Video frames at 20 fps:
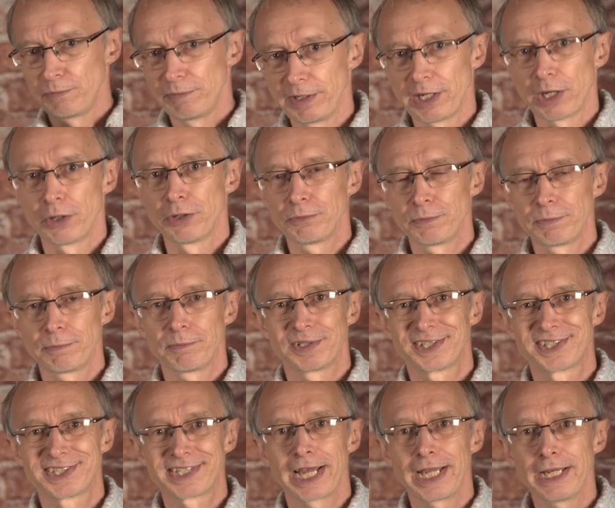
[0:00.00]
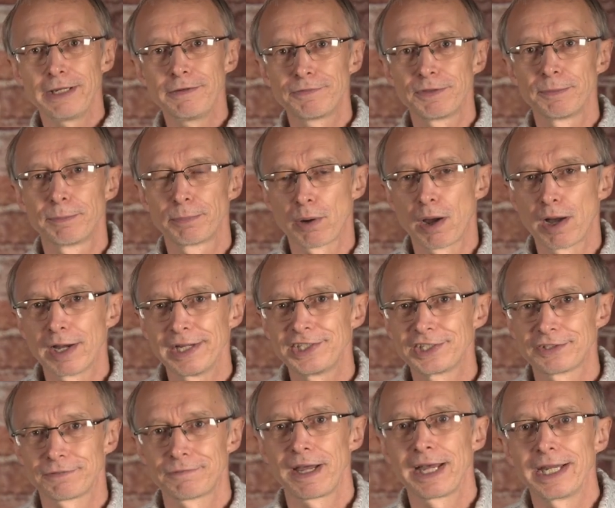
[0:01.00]
you know, save the
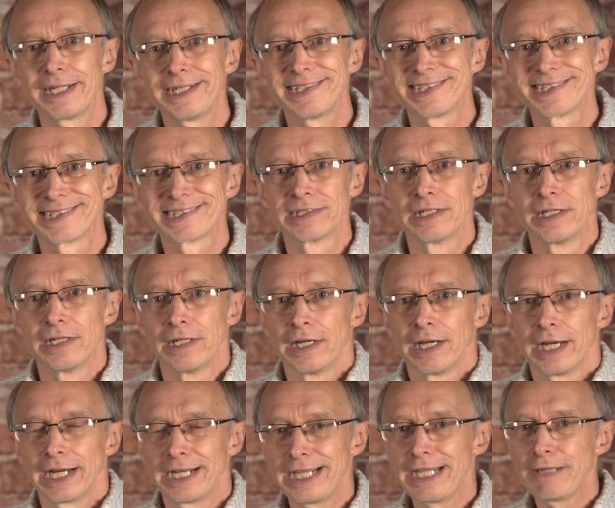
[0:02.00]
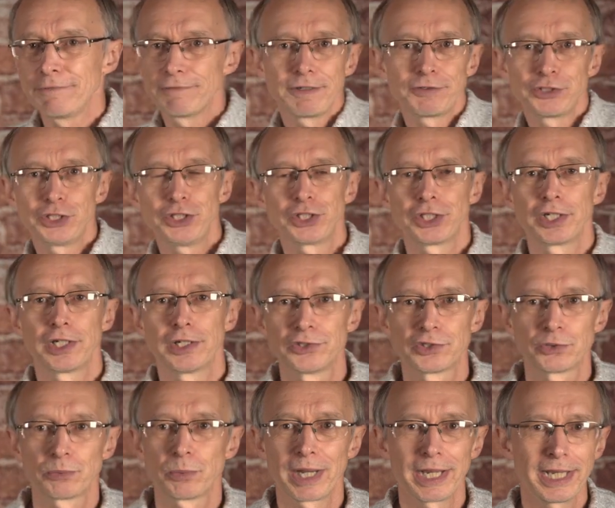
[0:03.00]
bride's face, and even if she
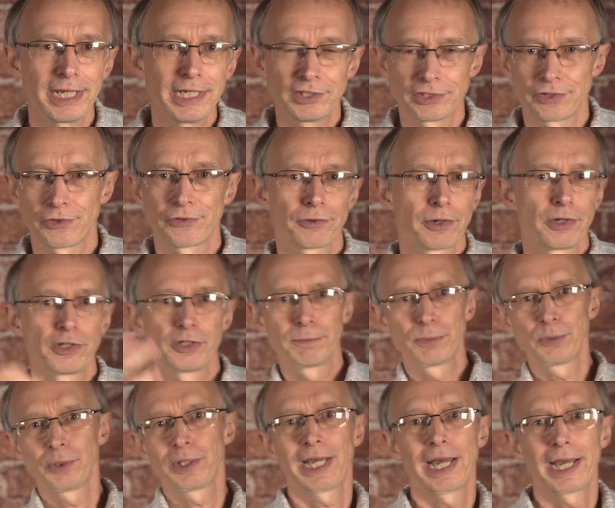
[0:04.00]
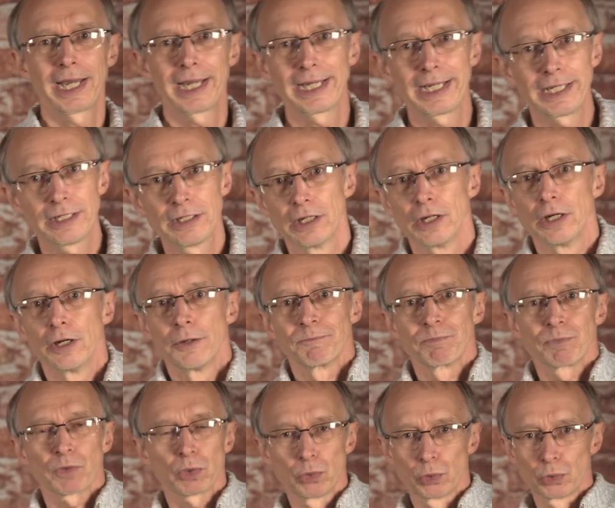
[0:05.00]
turns away to throw the bouquet
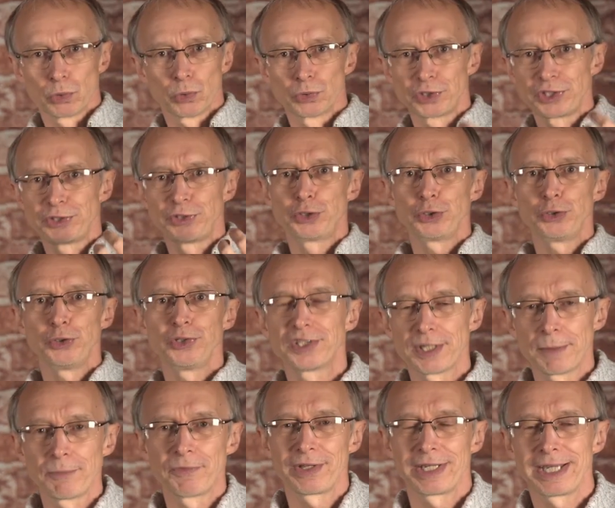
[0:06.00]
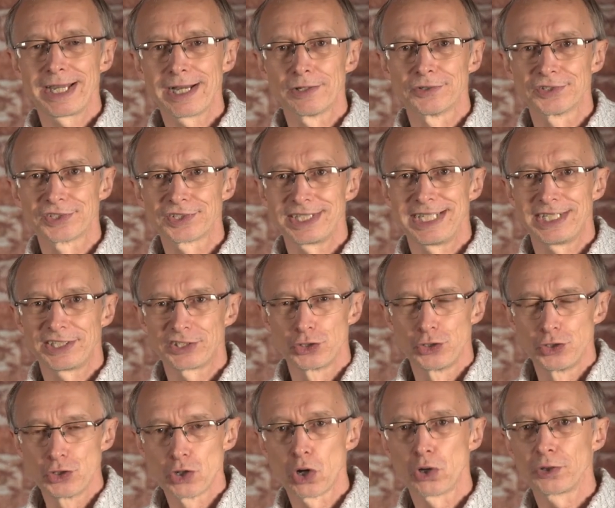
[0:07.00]
or do something else, it's
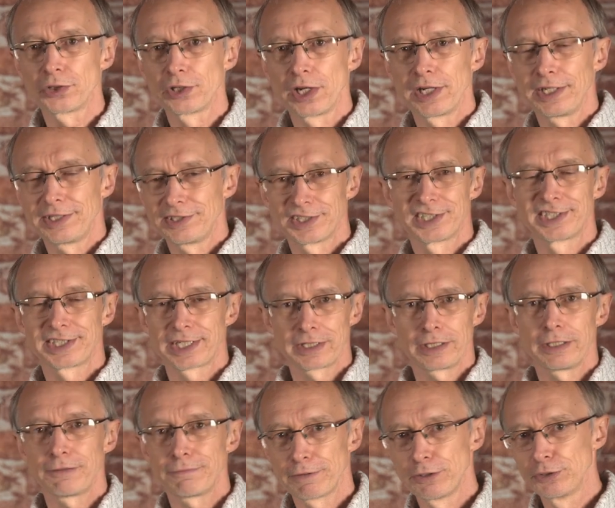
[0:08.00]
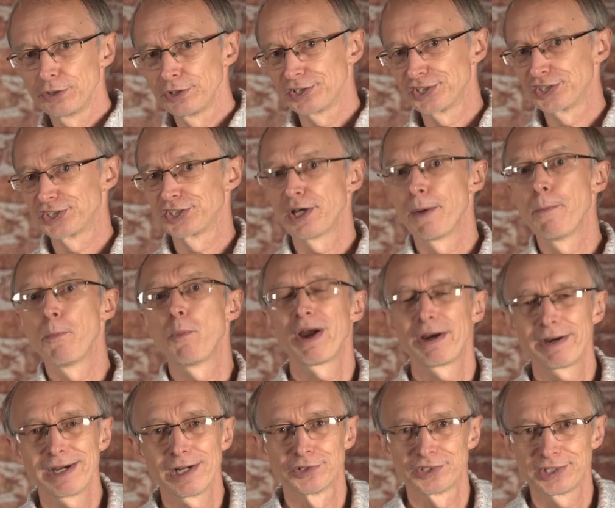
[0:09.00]
not going to suddenly focus
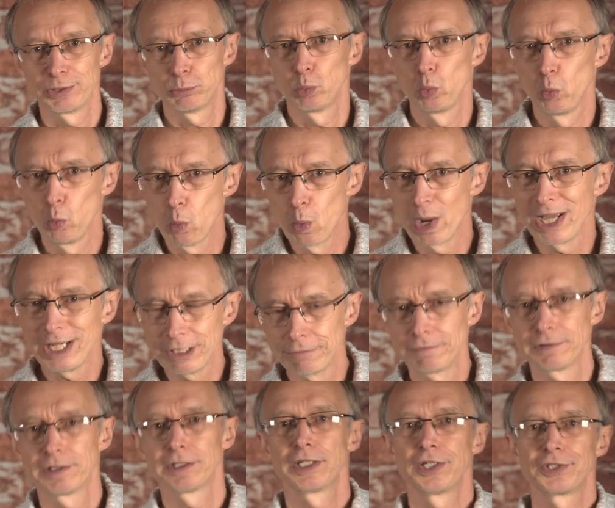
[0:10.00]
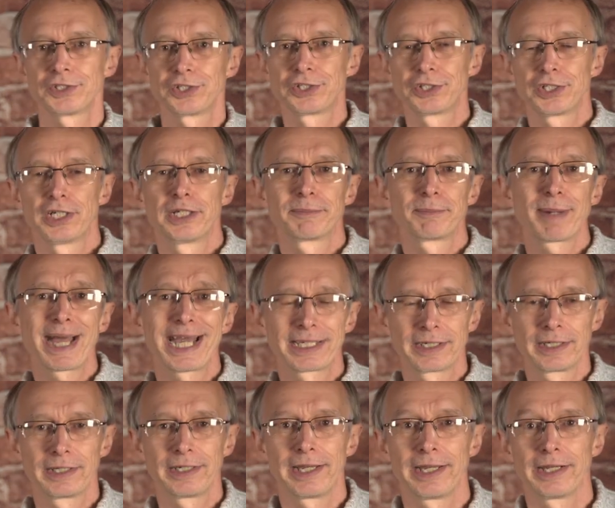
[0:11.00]
somewhere else. It will wait for her to turn back
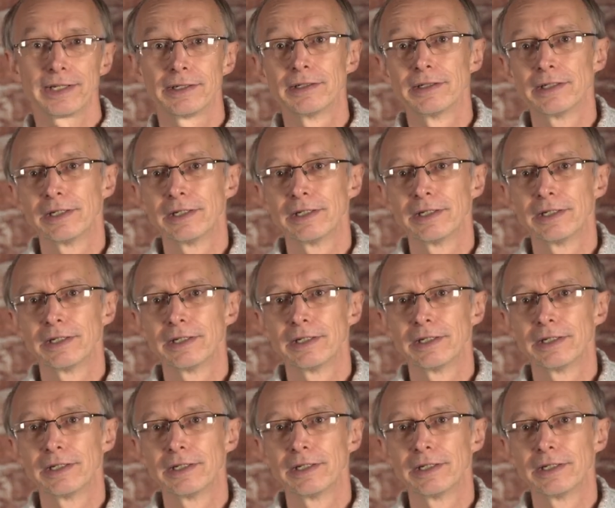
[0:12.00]
again.